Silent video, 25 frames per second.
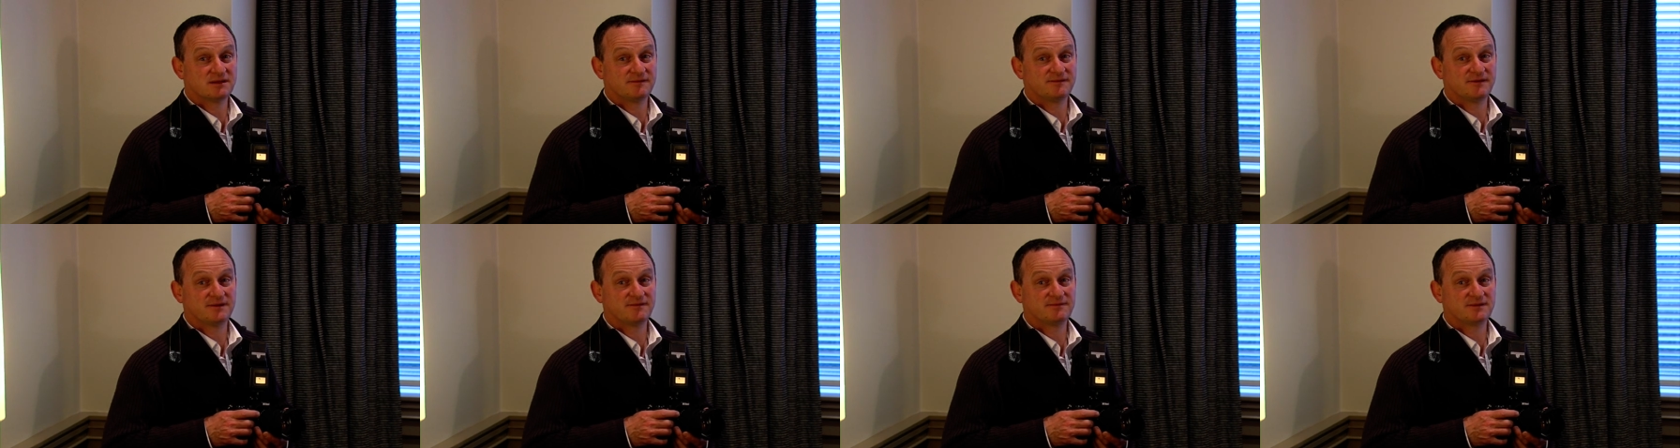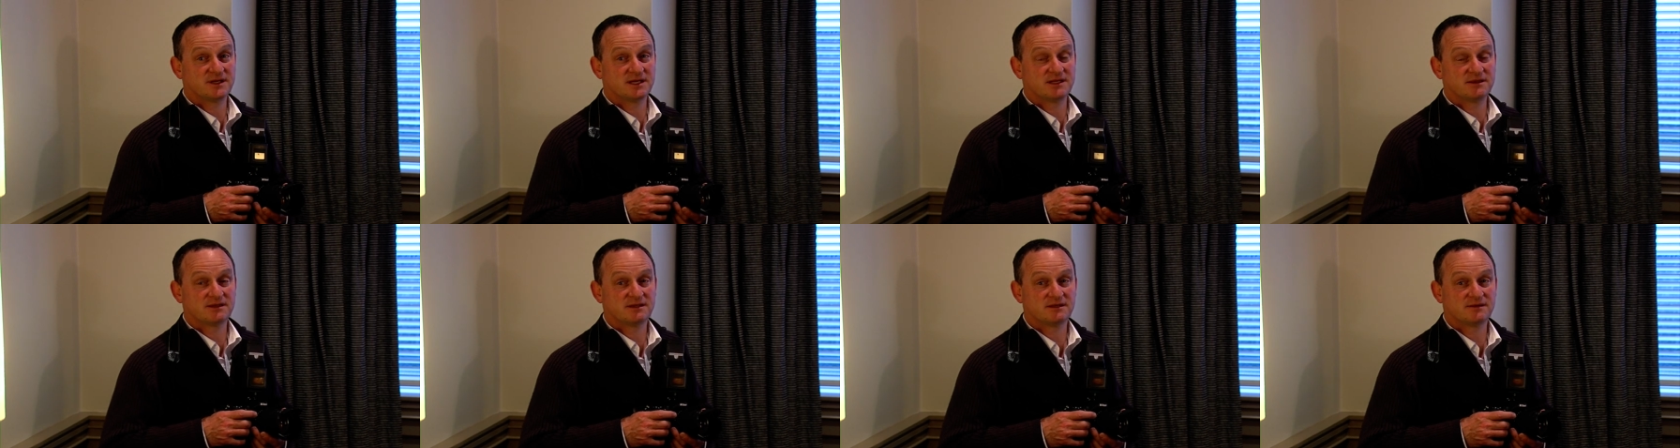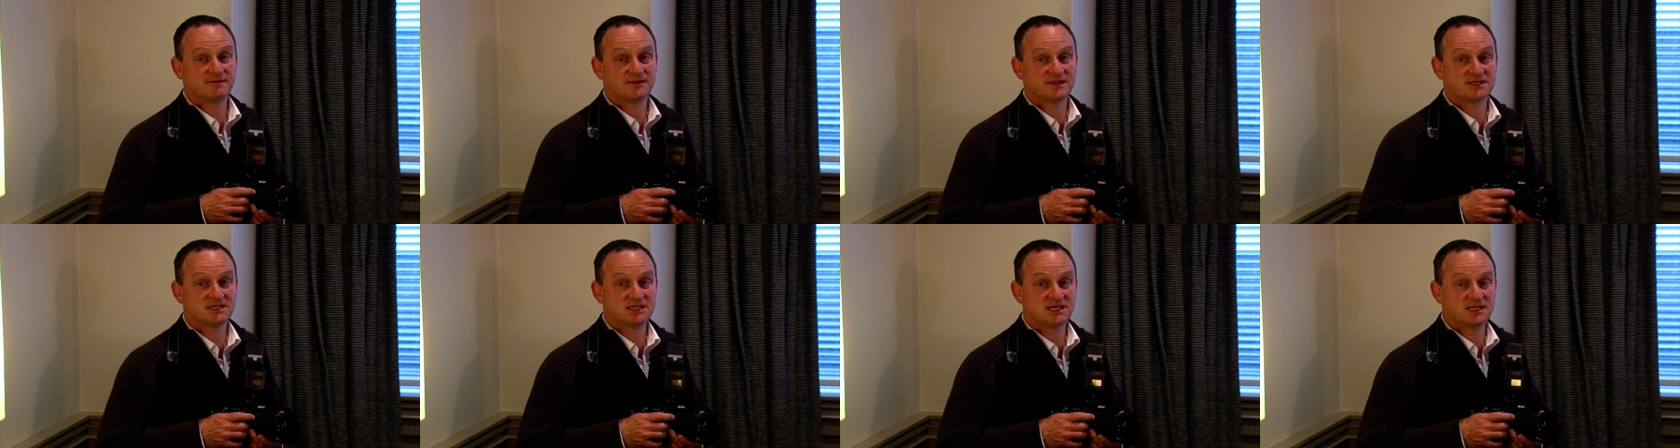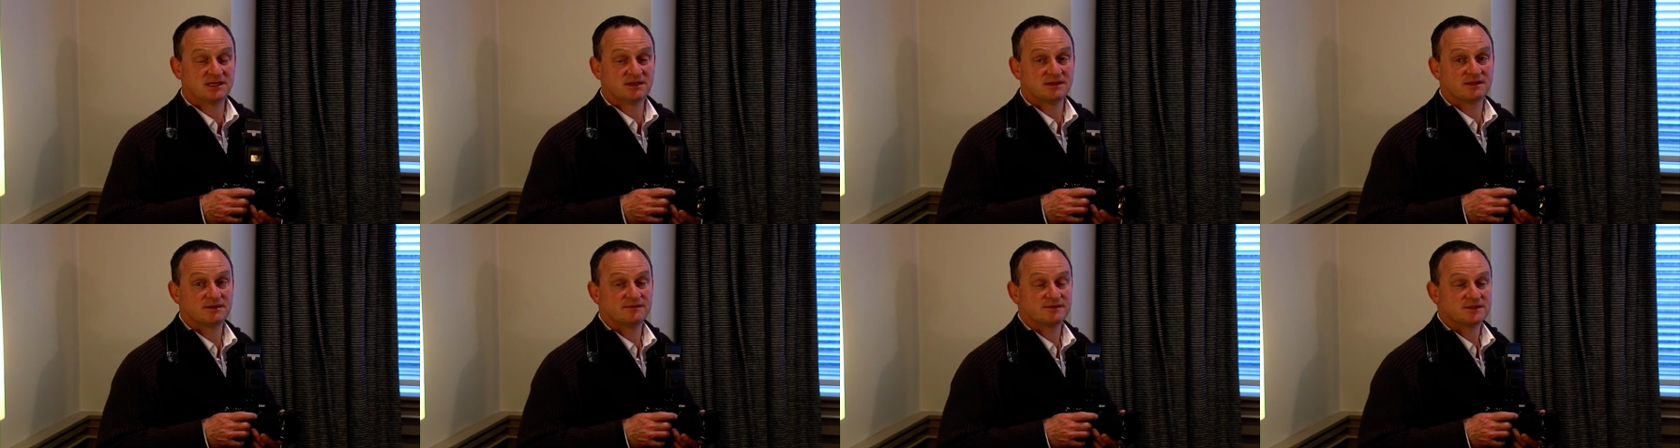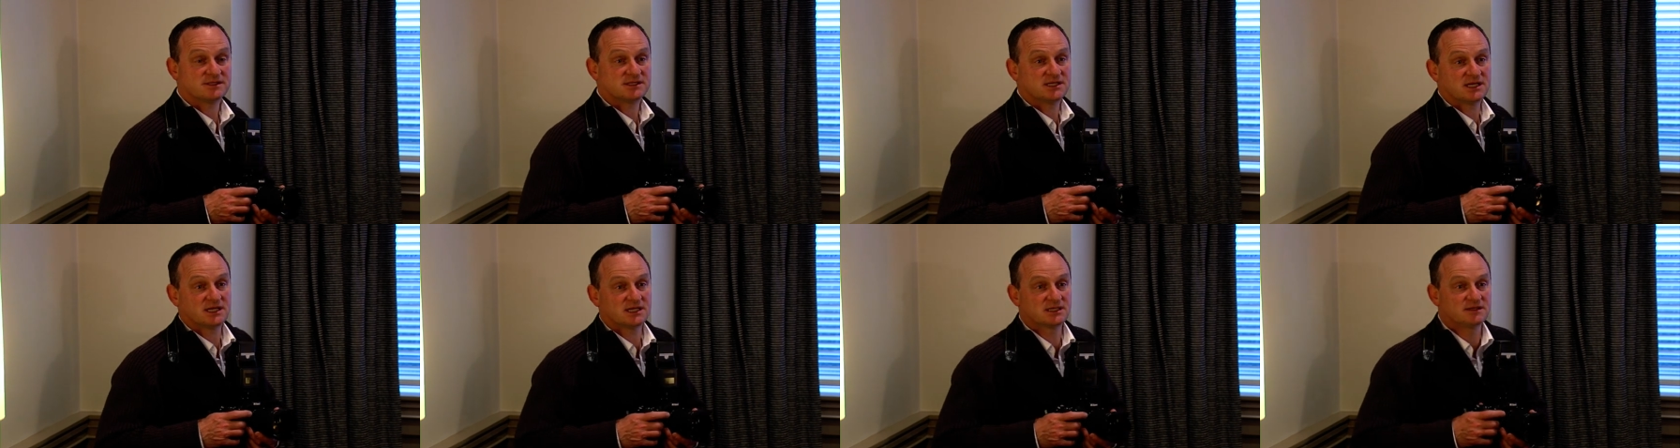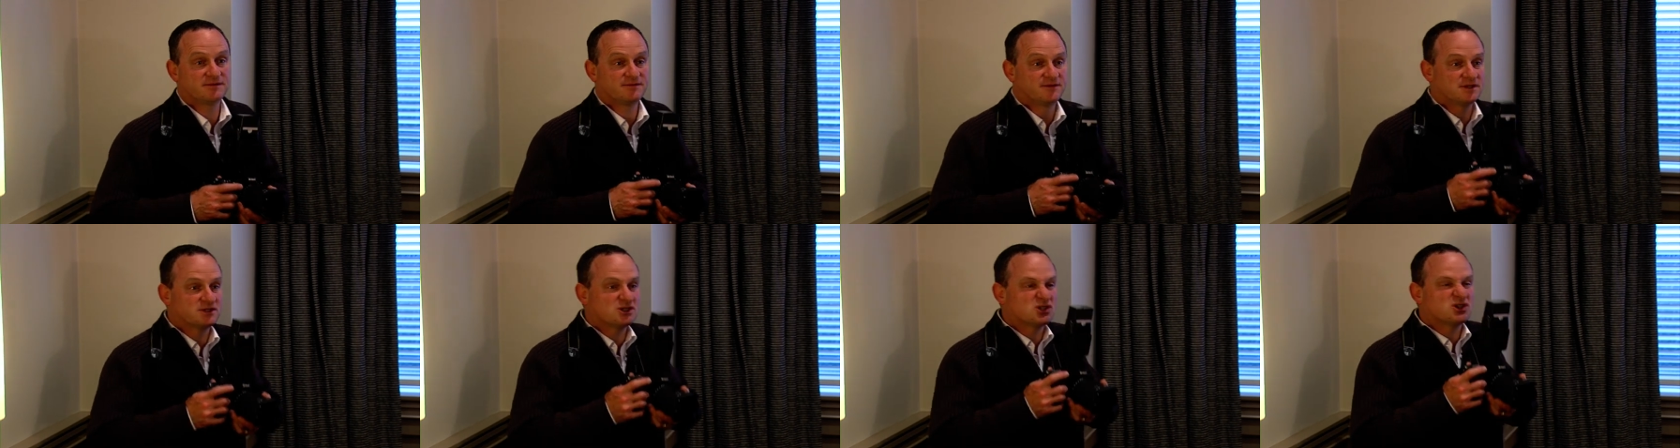at a 15th of a tenth of a
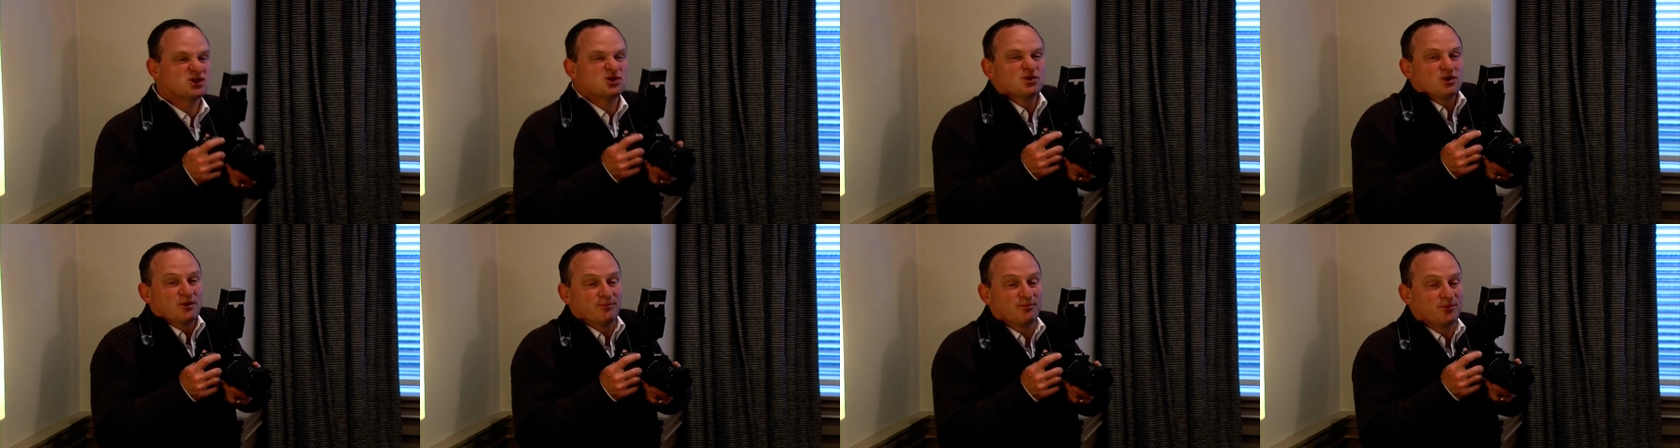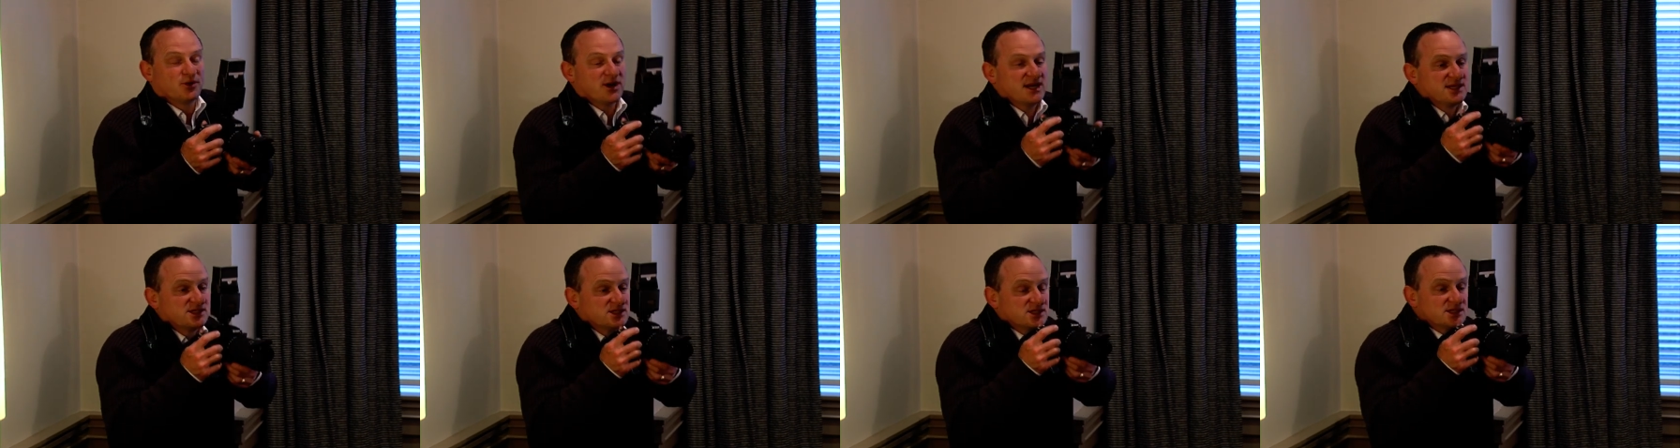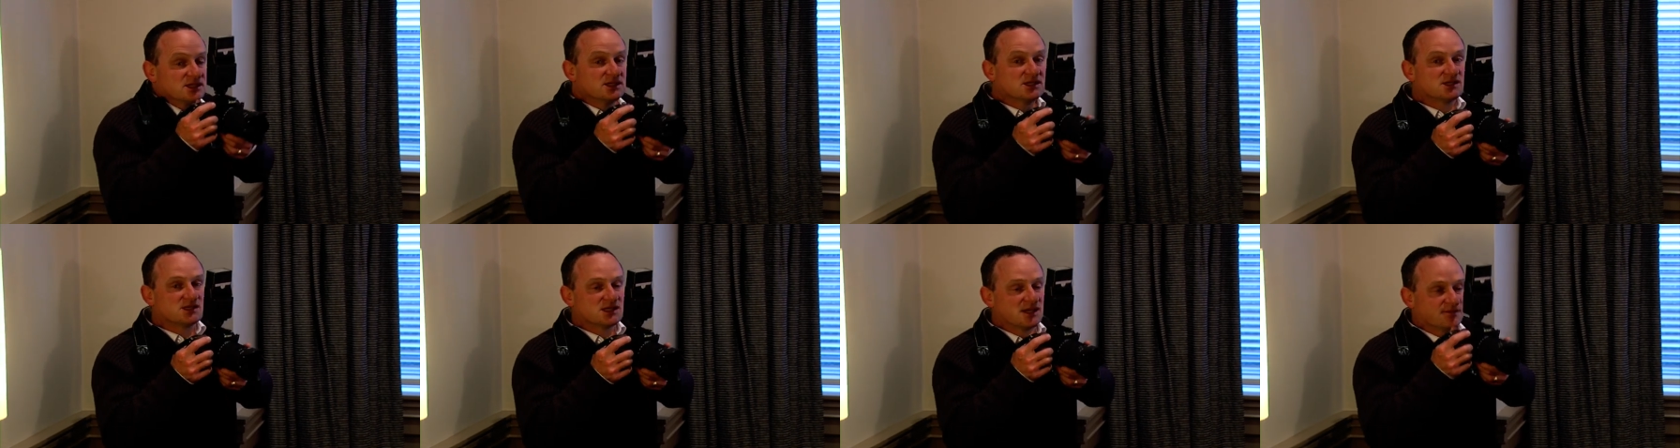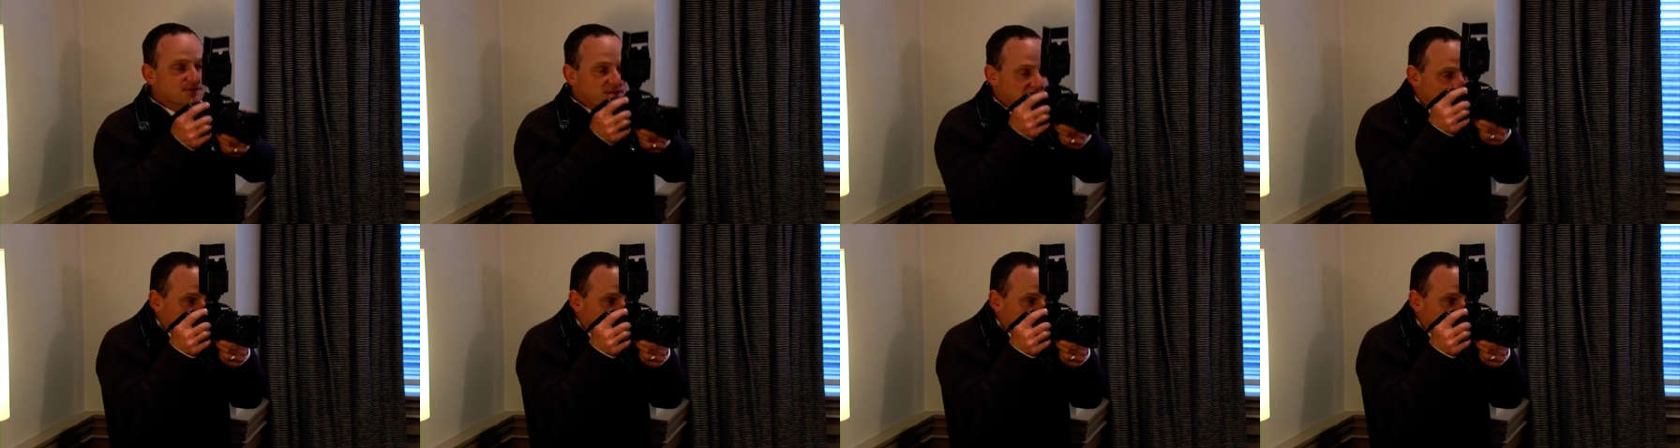second if you're just sort of bracing yourself.